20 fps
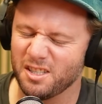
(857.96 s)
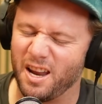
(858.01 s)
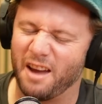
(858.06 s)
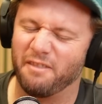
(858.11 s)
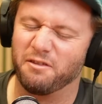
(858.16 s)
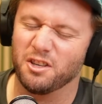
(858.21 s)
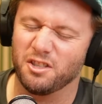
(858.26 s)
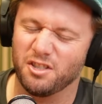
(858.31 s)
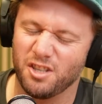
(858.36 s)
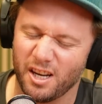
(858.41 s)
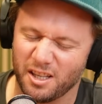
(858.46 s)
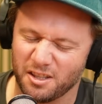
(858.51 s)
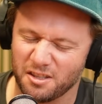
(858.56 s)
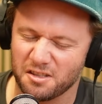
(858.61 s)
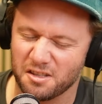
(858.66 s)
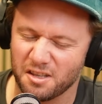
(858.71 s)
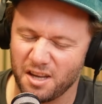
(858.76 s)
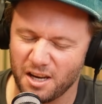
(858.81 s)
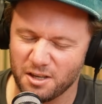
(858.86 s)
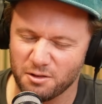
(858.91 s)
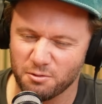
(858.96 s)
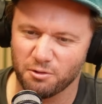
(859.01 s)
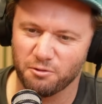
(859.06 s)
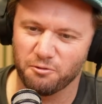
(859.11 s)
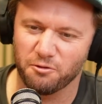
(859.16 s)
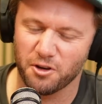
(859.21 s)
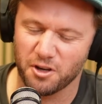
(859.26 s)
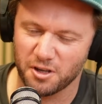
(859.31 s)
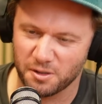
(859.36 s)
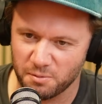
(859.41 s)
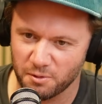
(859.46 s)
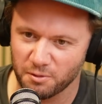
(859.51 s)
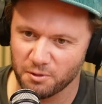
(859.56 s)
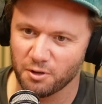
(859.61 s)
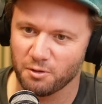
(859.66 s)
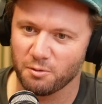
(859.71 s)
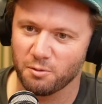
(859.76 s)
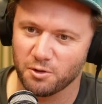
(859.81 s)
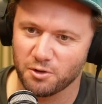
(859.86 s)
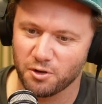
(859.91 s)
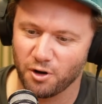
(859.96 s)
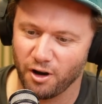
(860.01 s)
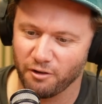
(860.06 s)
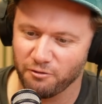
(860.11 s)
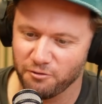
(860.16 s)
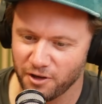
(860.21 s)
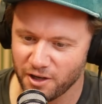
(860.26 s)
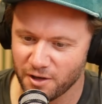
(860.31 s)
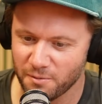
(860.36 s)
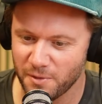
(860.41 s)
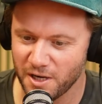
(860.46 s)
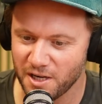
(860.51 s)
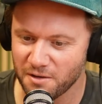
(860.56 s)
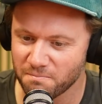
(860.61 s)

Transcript: have to check the schedule first. We'll try and fit them in.